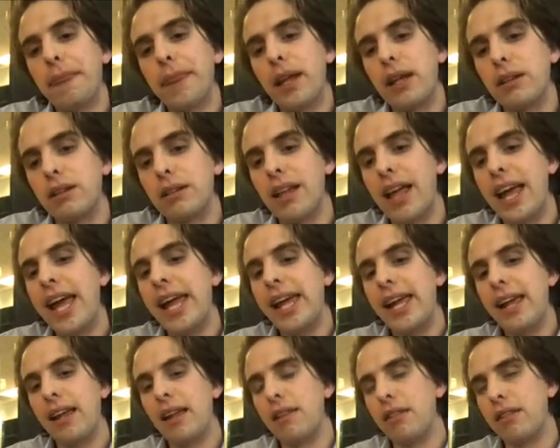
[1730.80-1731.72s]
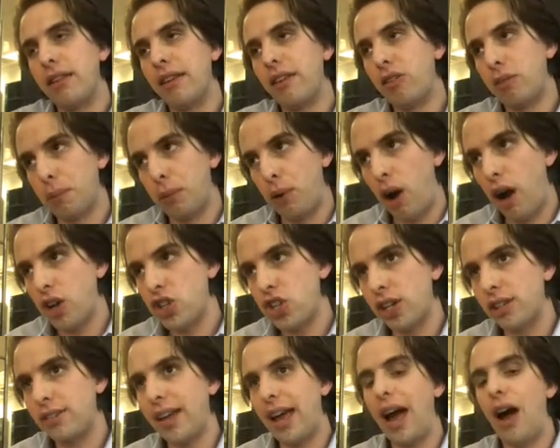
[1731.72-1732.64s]
lay this
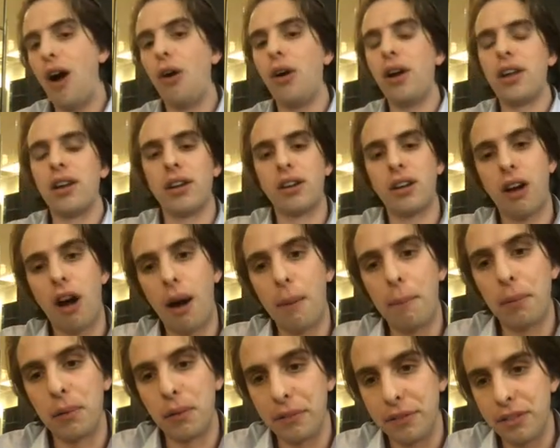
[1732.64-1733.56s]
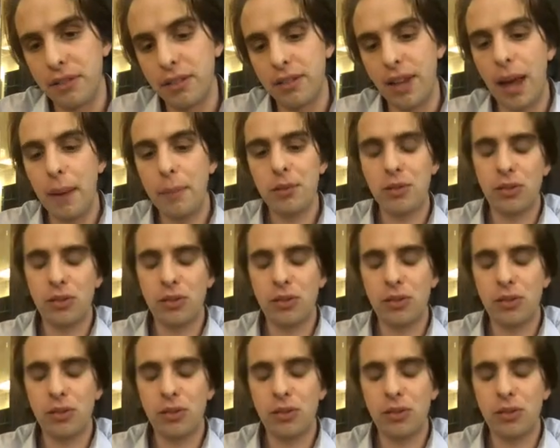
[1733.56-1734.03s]
project out in a couple of steps.